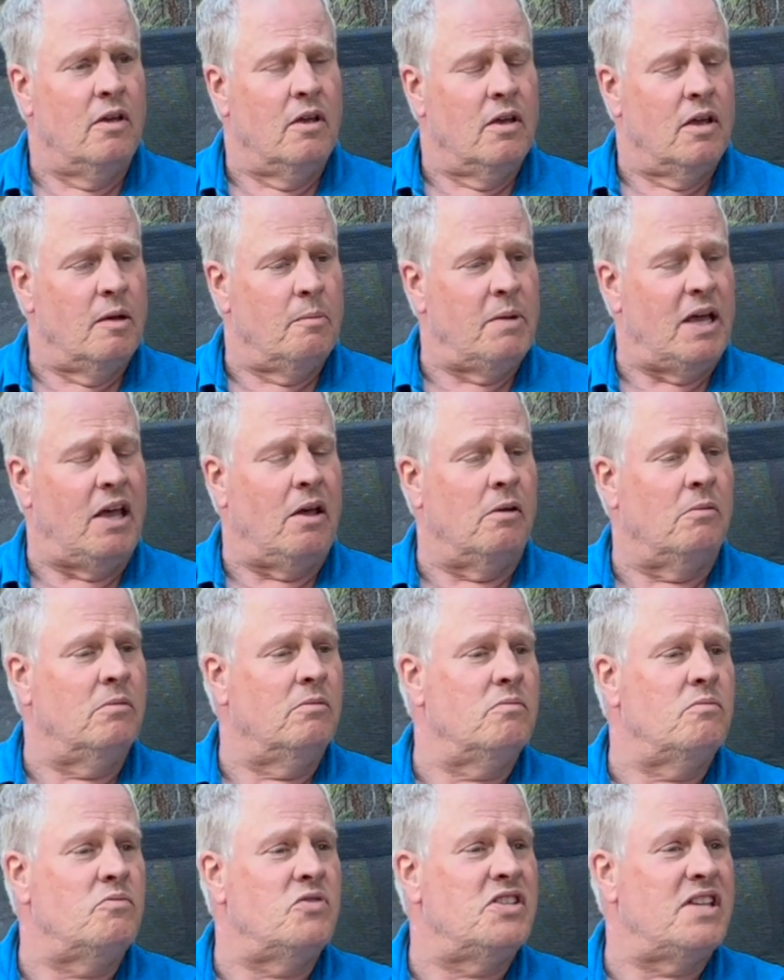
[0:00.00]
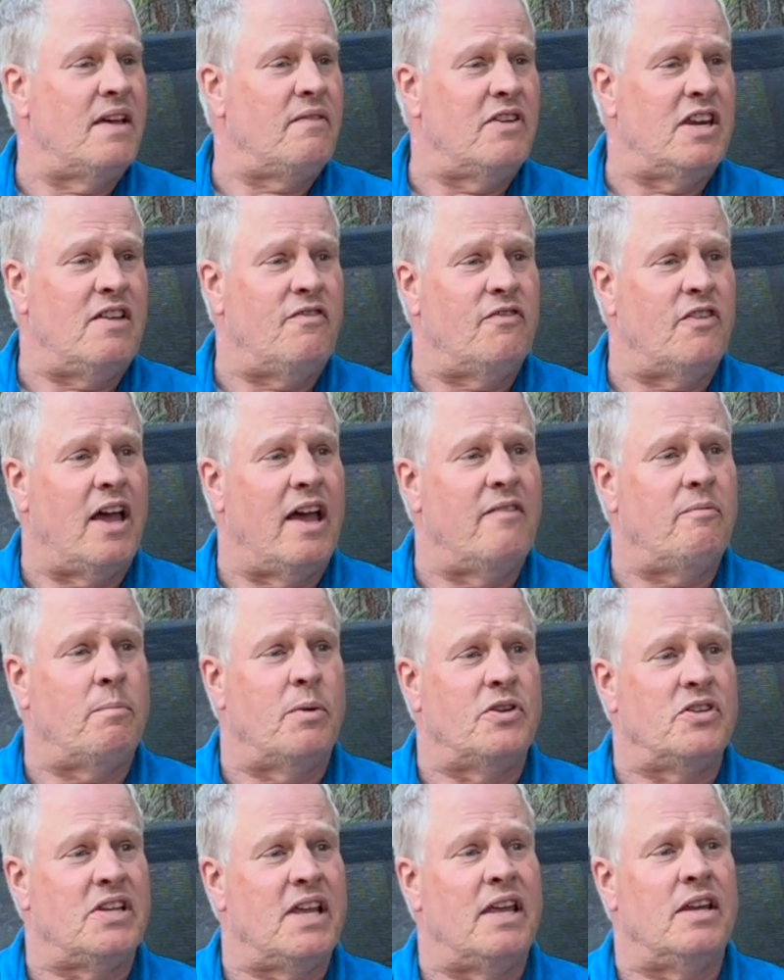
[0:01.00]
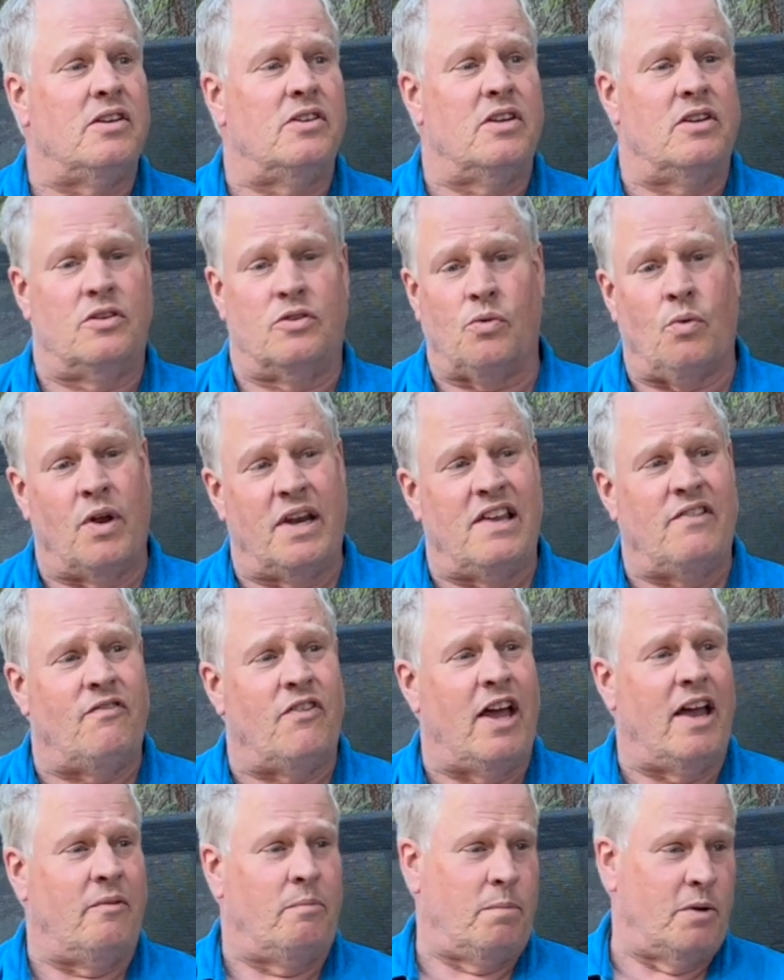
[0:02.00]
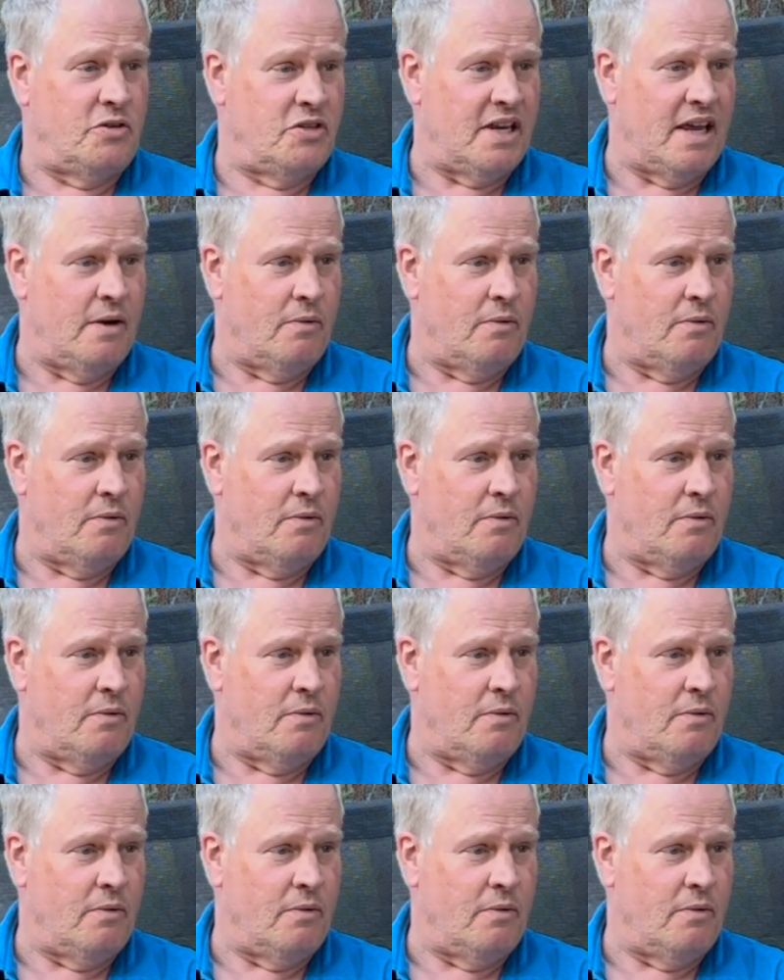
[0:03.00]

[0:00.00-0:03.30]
about 75% to 25%